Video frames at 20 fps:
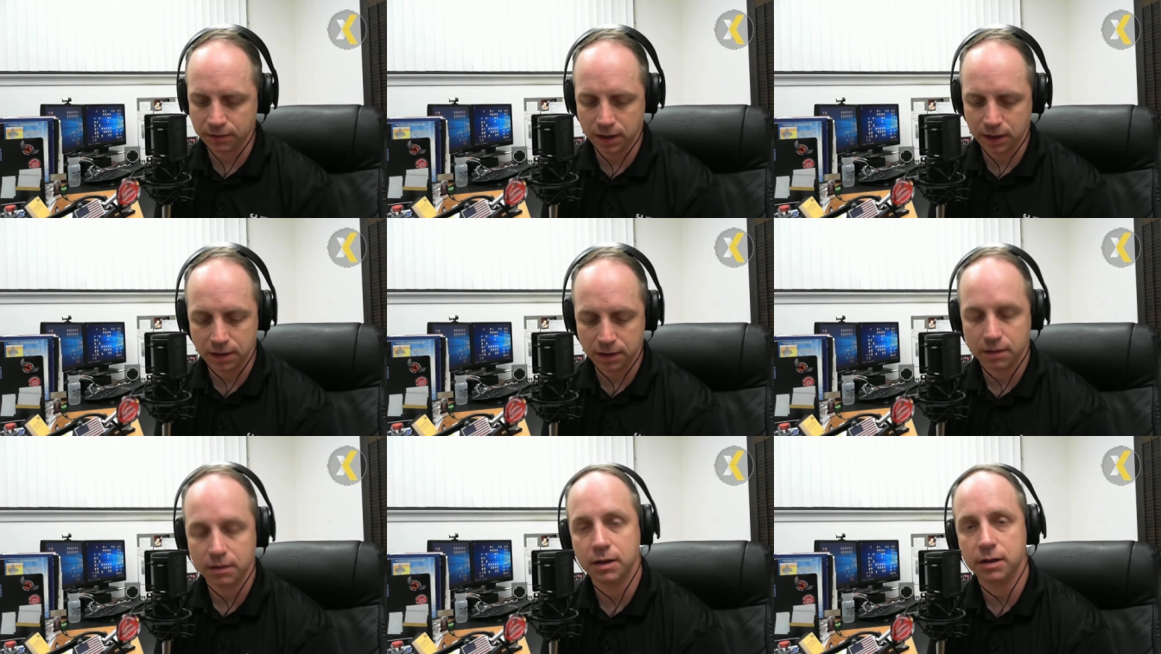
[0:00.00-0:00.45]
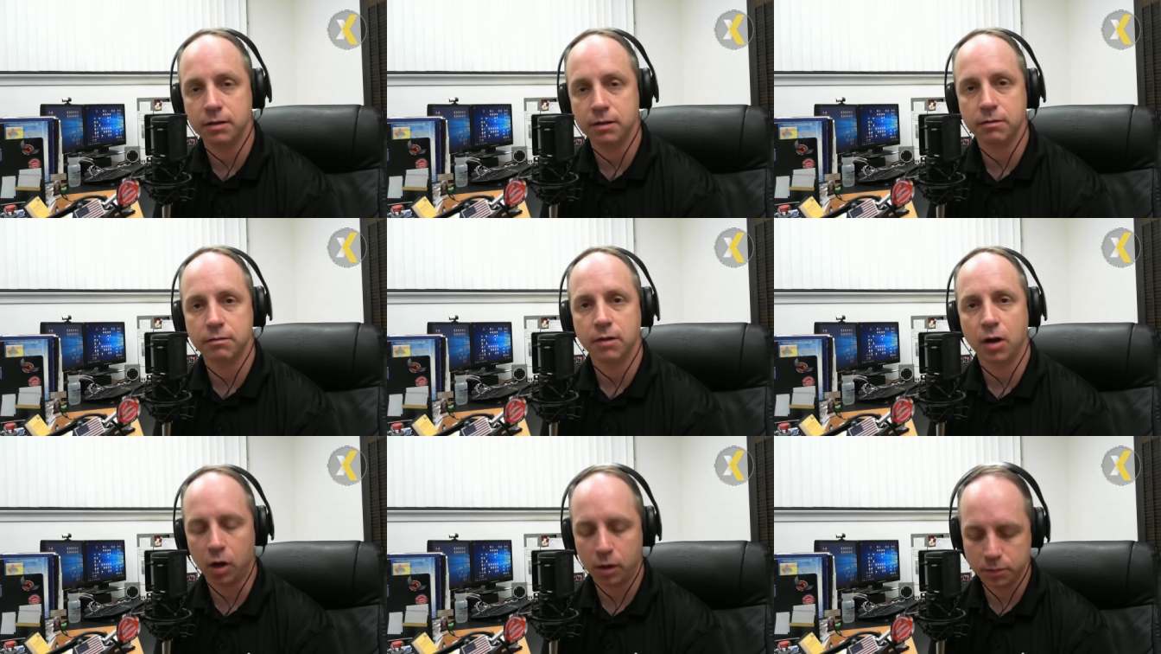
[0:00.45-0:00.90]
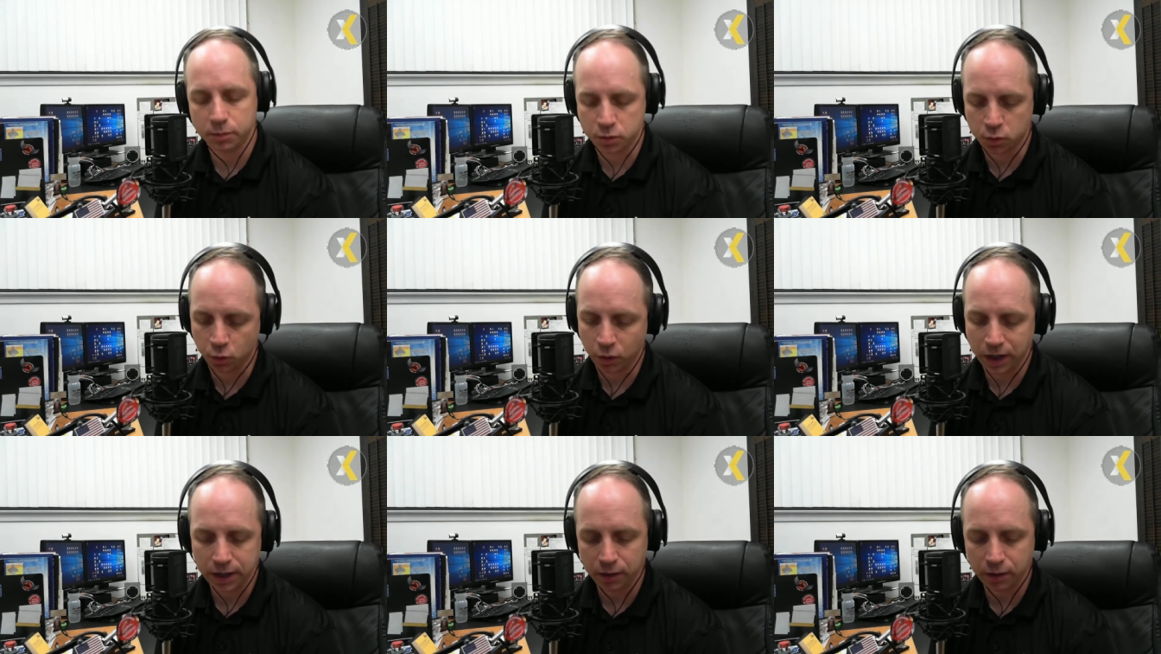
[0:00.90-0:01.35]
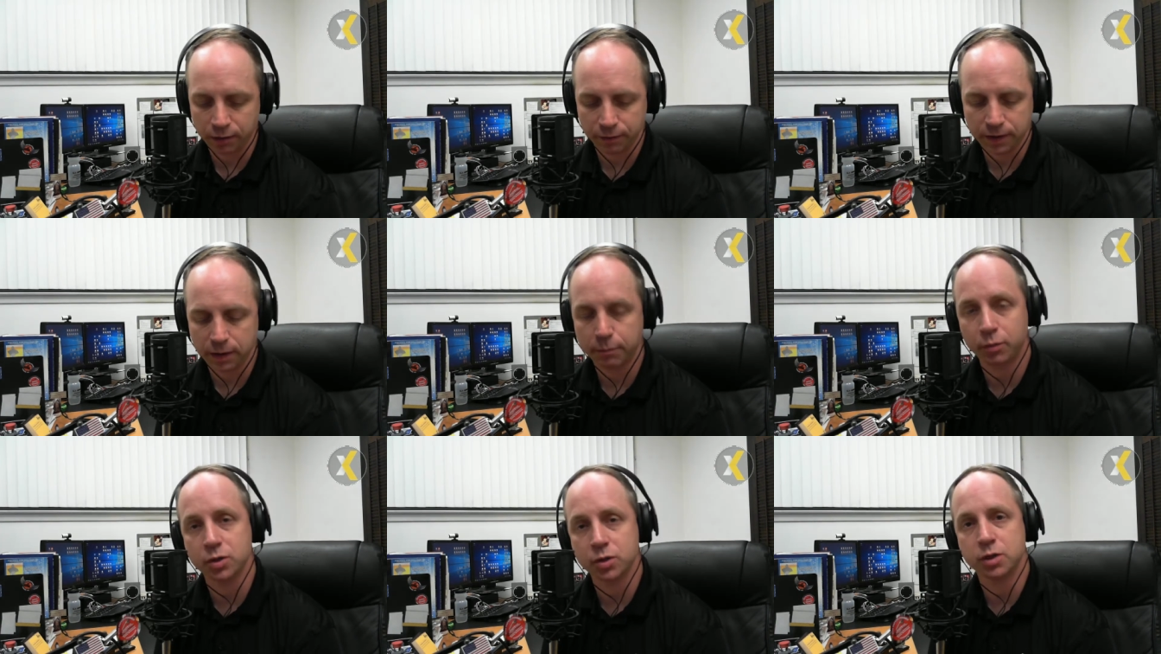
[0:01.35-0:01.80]
in, in harm's way, or if
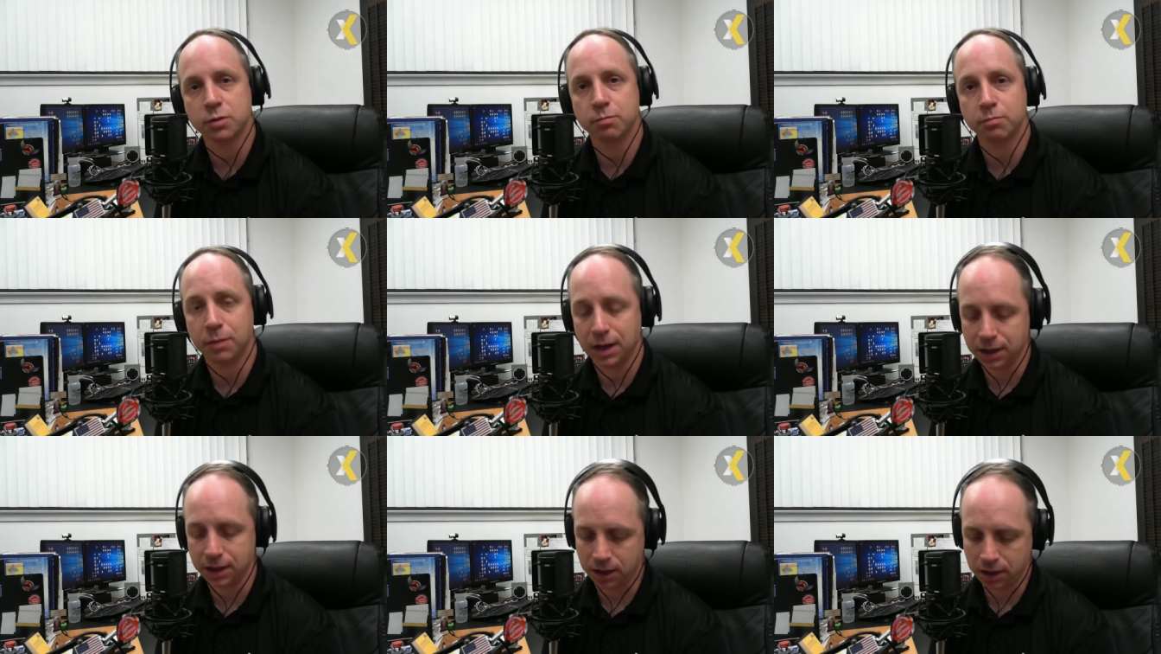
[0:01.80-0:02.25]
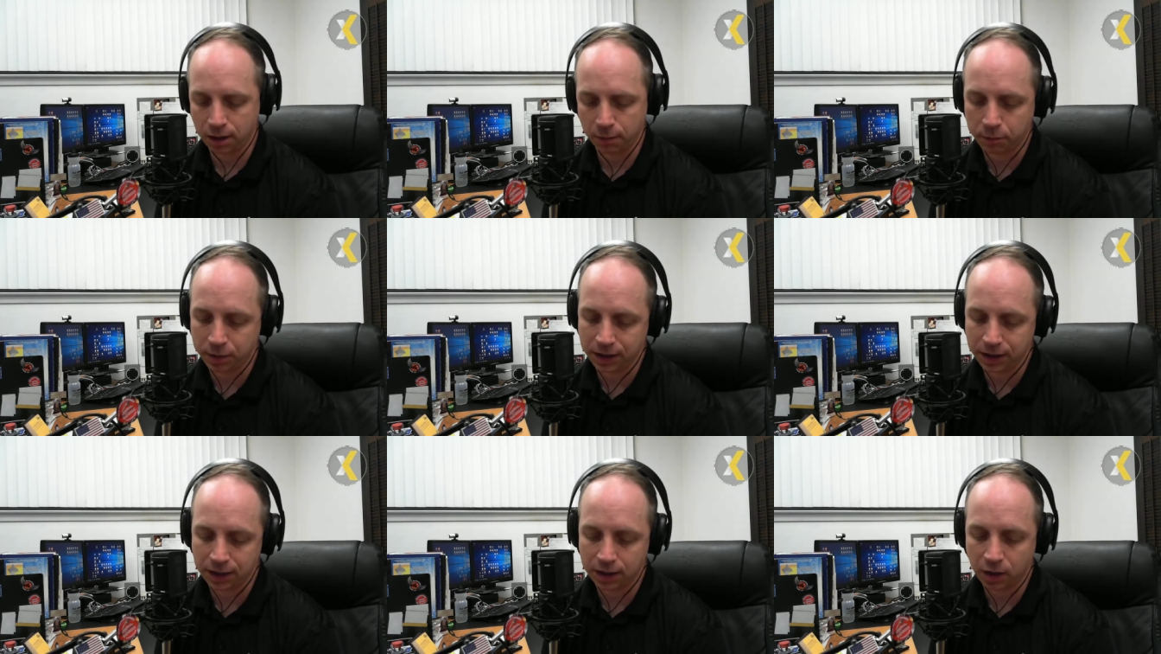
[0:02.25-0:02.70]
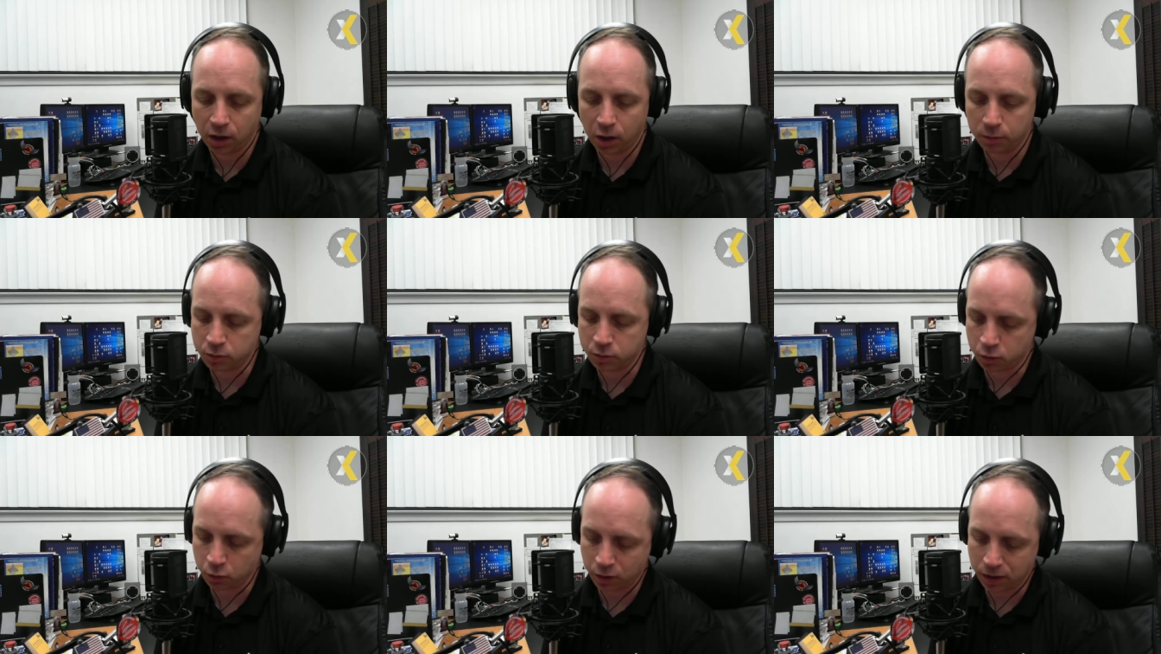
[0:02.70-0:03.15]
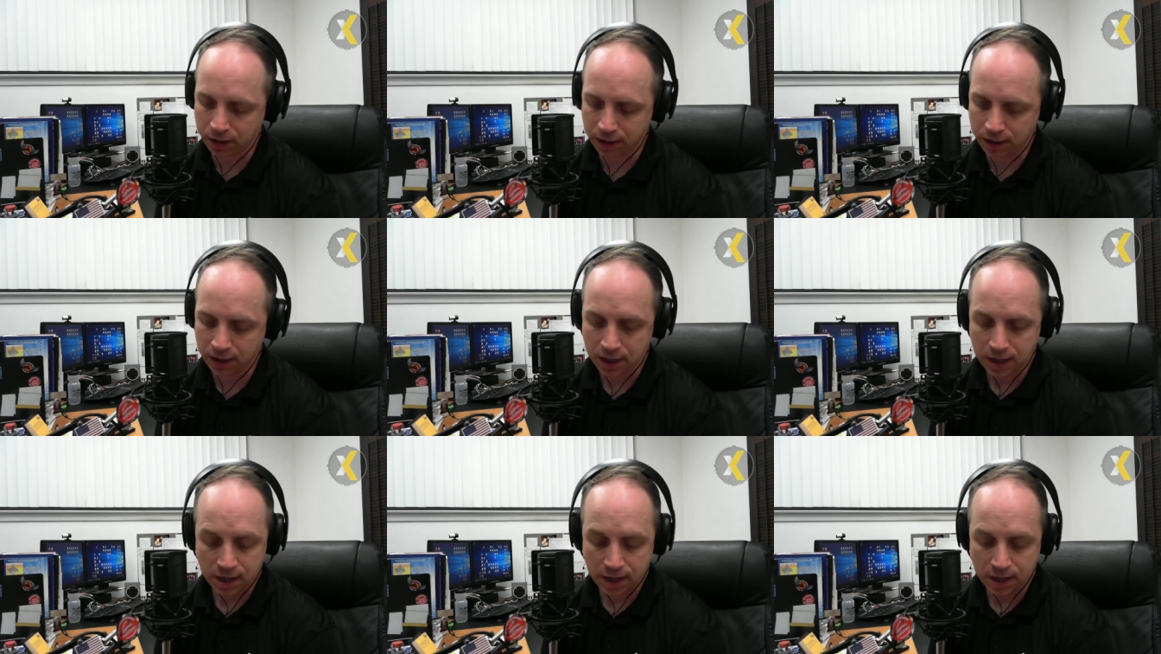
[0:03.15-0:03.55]
that puts my company in harm's way,